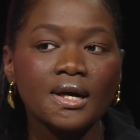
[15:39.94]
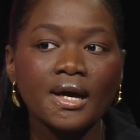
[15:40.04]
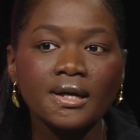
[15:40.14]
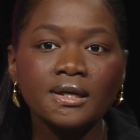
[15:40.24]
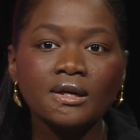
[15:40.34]

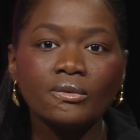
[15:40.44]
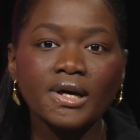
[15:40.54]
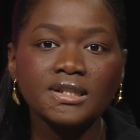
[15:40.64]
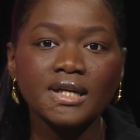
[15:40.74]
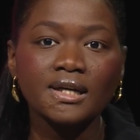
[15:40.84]
And in a
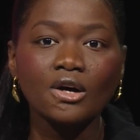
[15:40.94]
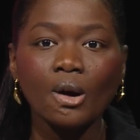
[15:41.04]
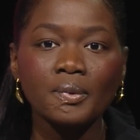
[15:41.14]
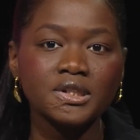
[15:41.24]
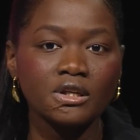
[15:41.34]
way, it's like the
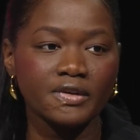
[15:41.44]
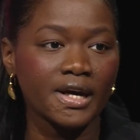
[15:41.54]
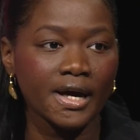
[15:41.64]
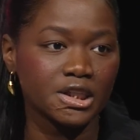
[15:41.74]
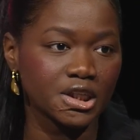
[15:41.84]
opposite of
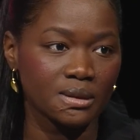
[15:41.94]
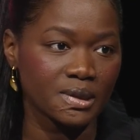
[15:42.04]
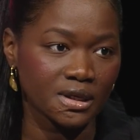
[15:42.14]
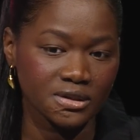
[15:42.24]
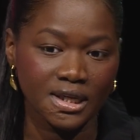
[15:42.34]
AI
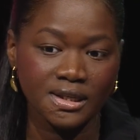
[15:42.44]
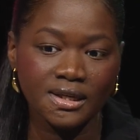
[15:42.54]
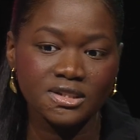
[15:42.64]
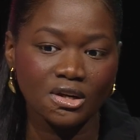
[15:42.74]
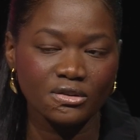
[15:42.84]
shaming, because I think
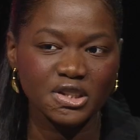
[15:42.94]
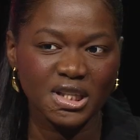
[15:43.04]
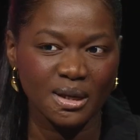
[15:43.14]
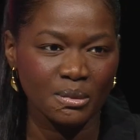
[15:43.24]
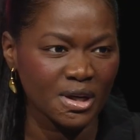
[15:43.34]
there's a lot of
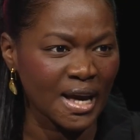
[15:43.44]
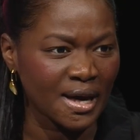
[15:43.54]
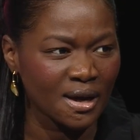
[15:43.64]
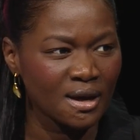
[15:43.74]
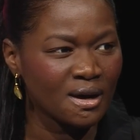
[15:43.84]
shame and
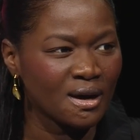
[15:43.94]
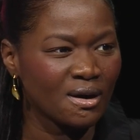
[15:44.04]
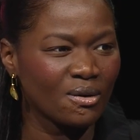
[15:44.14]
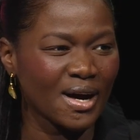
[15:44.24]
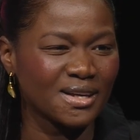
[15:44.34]
like,
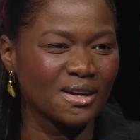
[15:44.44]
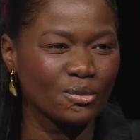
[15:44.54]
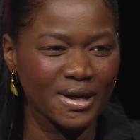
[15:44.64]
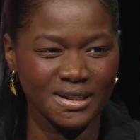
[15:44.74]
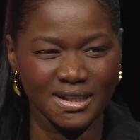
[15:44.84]
oh, I didn't
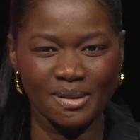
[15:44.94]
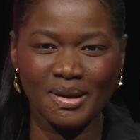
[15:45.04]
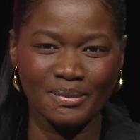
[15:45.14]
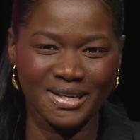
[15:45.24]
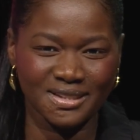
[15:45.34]
write this
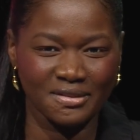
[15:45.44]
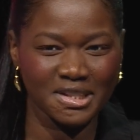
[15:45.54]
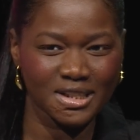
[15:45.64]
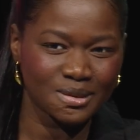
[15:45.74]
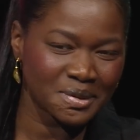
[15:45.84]
email myself,
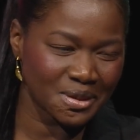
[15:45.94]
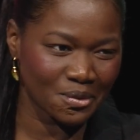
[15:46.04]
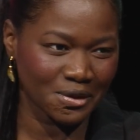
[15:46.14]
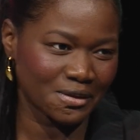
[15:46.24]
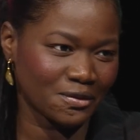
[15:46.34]
ChatGPT
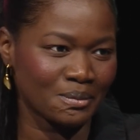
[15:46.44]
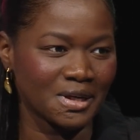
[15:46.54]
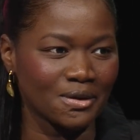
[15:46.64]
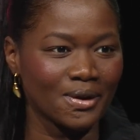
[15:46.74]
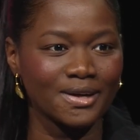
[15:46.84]
wrote it for
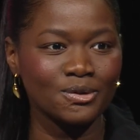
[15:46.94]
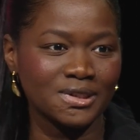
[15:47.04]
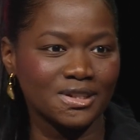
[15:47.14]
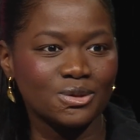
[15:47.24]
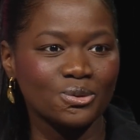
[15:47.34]
me, or I use
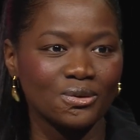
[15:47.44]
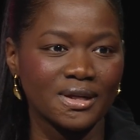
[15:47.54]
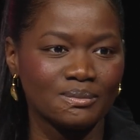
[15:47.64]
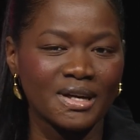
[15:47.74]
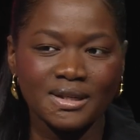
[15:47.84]
this tool,
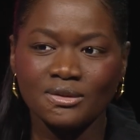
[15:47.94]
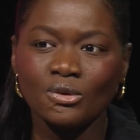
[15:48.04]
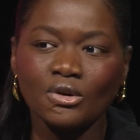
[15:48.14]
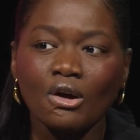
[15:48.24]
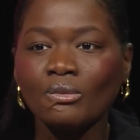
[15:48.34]
it makes it
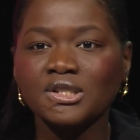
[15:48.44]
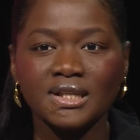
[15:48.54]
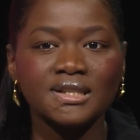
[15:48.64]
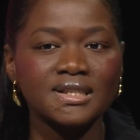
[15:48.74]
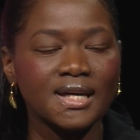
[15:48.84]
look almost
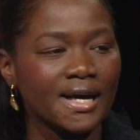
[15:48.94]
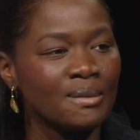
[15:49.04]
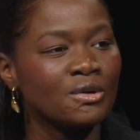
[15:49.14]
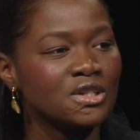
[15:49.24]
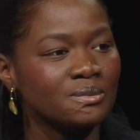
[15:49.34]
easy, like
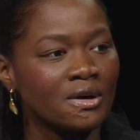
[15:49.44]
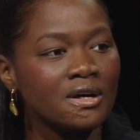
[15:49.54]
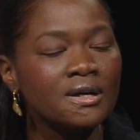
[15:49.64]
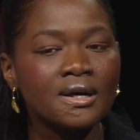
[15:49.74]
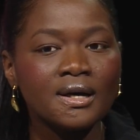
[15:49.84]
I'm not
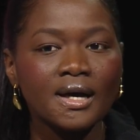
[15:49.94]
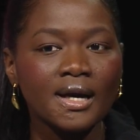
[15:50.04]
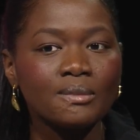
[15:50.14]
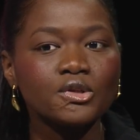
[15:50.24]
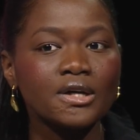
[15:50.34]
smart.
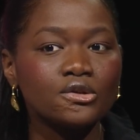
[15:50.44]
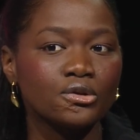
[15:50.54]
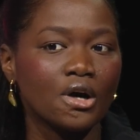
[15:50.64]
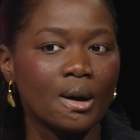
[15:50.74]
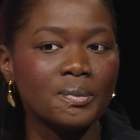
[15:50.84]
And I'm trying to do
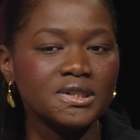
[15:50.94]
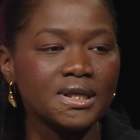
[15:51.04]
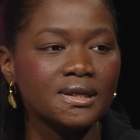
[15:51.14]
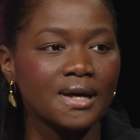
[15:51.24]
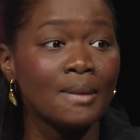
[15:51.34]
the
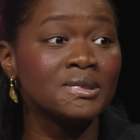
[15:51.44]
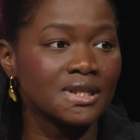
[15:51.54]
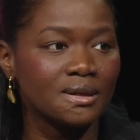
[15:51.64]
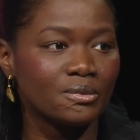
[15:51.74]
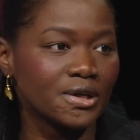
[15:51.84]
opposite. I'm
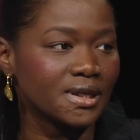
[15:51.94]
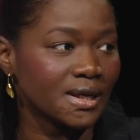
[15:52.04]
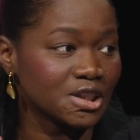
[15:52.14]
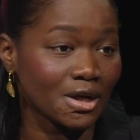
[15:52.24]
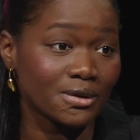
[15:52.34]
celebrating
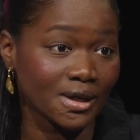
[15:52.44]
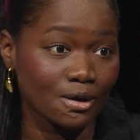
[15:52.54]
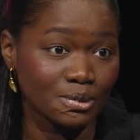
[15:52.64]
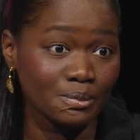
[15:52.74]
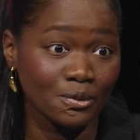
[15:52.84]
and shouting
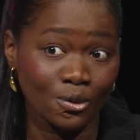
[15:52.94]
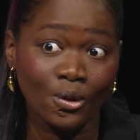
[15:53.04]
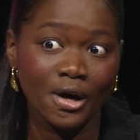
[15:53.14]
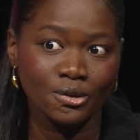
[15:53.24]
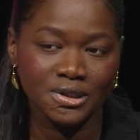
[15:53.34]
out people who
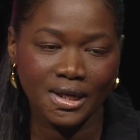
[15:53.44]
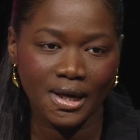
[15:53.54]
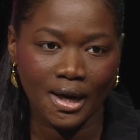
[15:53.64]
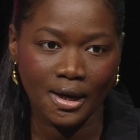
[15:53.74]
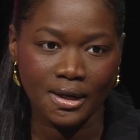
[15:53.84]
are using
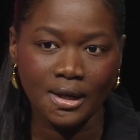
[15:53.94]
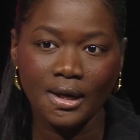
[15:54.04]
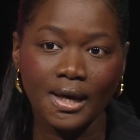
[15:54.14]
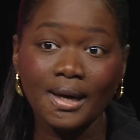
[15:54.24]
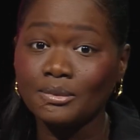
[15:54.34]
AI,
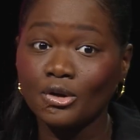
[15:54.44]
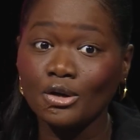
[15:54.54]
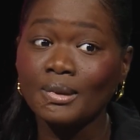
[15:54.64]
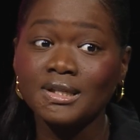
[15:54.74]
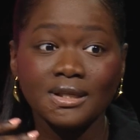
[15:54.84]
and I'm
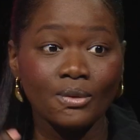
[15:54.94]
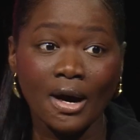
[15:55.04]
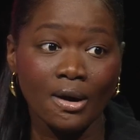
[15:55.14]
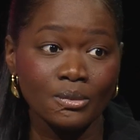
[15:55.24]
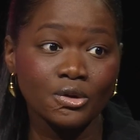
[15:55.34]
documenting
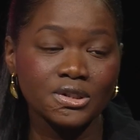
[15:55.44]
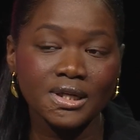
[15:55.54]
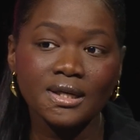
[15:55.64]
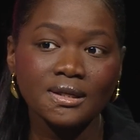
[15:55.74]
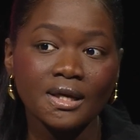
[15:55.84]
how I'm using
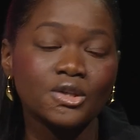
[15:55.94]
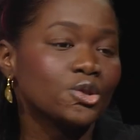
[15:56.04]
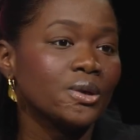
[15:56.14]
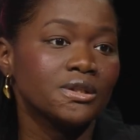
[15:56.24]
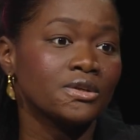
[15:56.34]
it and
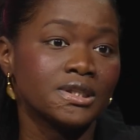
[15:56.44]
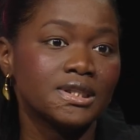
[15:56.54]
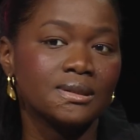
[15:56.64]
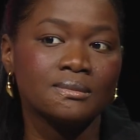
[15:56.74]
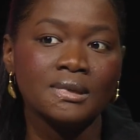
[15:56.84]
showing to the
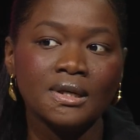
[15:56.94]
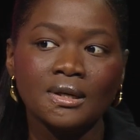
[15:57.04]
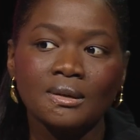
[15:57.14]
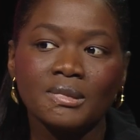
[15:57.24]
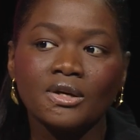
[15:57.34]
team,
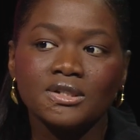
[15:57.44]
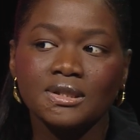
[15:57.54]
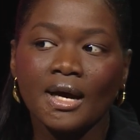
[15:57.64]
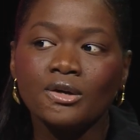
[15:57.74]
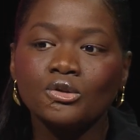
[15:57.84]
because
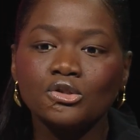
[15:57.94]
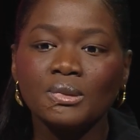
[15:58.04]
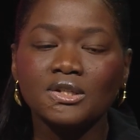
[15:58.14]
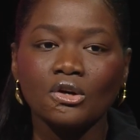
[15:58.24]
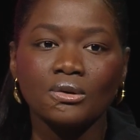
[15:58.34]
I used to
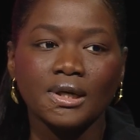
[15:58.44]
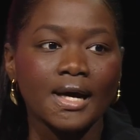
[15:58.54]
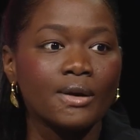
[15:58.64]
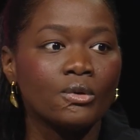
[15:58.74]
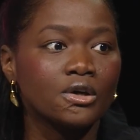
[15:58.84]
be told that
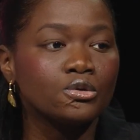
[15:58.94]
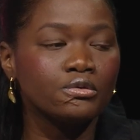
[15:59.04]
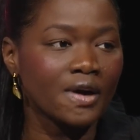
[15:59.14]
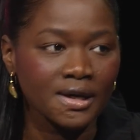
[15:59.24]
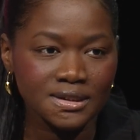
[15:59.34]
I work too
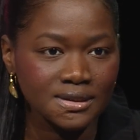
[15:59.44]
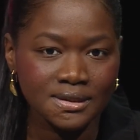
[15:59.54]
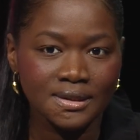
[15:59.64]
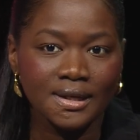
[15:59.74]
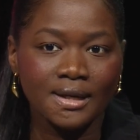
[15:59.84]
fast,
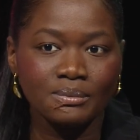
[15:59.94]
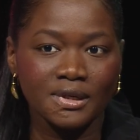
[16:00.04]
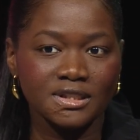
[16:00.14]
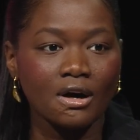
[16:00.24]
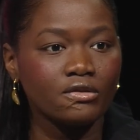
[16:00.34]
and
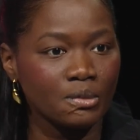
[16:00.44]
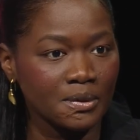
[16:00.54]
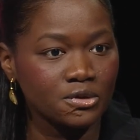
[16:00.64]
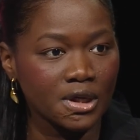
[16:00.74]
it's hard for people to